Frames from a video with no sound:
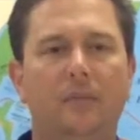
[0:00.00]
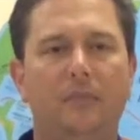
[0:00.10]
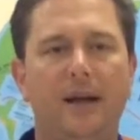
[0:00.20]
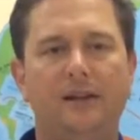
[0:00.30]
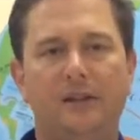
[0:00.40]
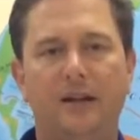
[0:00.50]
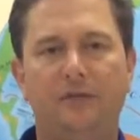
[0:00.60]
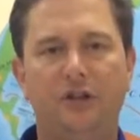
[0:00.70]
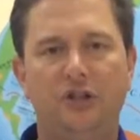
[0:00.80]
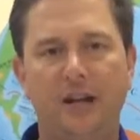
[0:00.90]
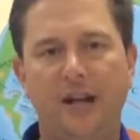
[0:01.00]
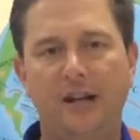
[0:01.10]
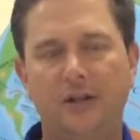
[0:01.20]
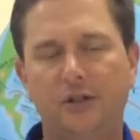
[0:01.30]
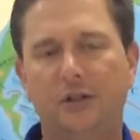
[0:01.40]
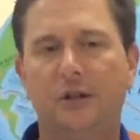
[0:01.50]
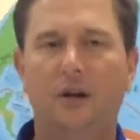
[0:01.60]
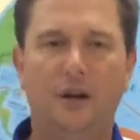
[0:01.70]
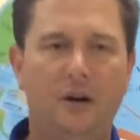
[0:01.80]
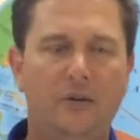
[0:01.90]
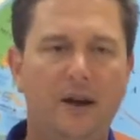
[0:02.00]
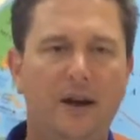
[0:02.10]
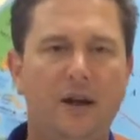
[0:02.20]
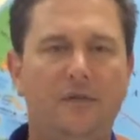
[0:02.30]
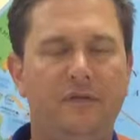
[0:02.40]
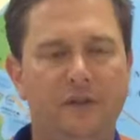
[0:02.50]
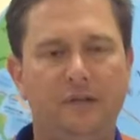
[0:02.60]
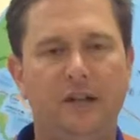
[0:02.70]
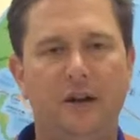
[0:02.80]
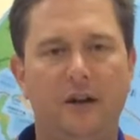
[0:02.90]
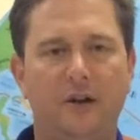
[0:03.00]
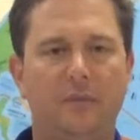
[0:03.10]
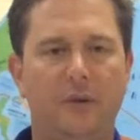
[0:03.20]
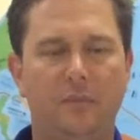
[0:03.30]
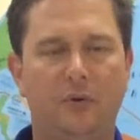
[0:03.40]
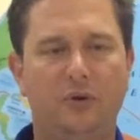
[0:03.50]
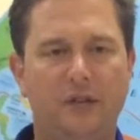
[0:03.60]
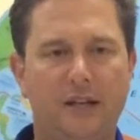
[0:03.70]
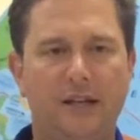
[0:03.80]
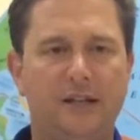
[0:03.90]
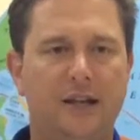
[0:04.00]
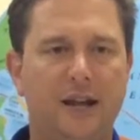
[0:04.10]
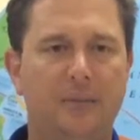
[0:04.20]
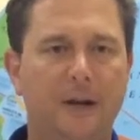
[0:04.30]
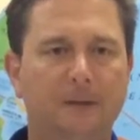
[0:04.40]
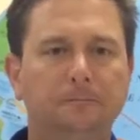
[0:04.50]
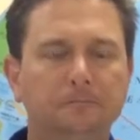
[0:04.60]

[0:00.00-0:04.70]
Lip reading: That slavery changed around 1500 when the Portuguese came in.